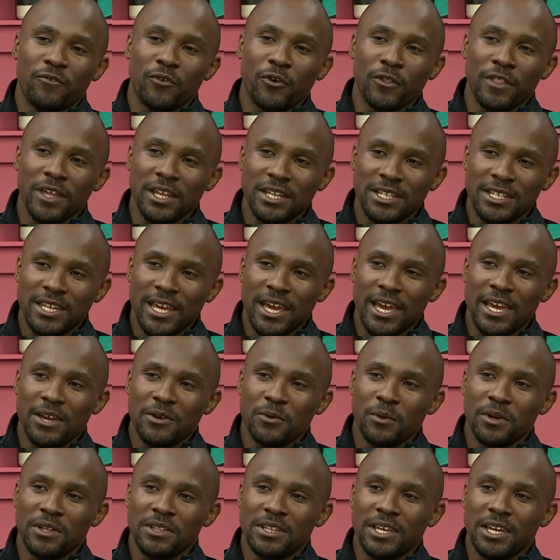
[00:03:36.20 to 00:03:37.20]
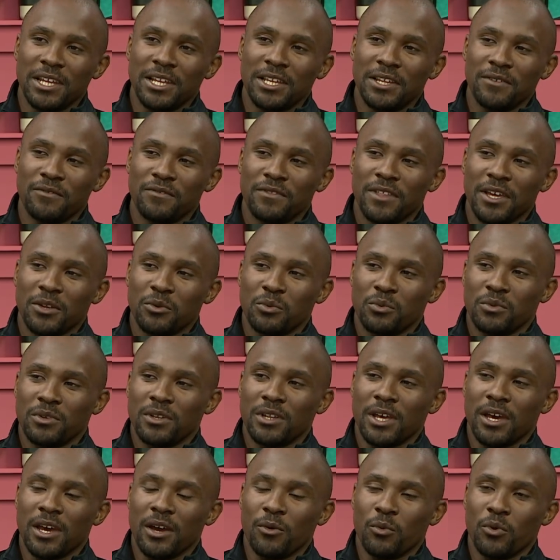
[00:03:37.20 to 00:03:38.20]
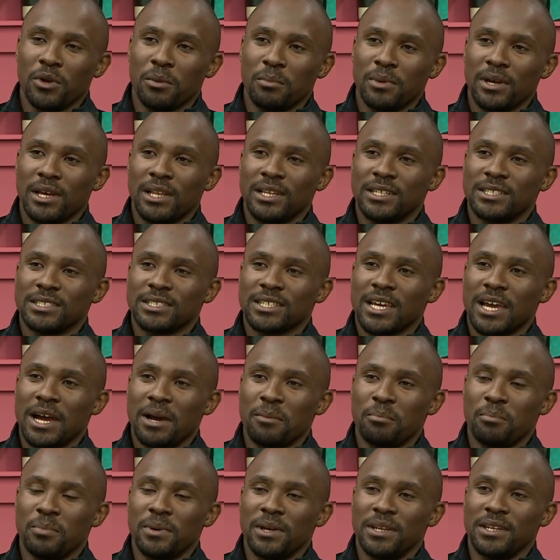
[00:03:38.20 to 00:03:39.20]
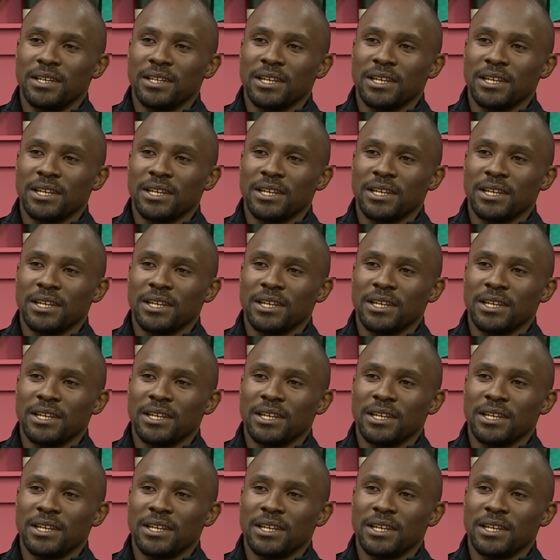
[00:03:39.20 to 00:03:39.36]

for that day when they lift that Webb Ellis Cup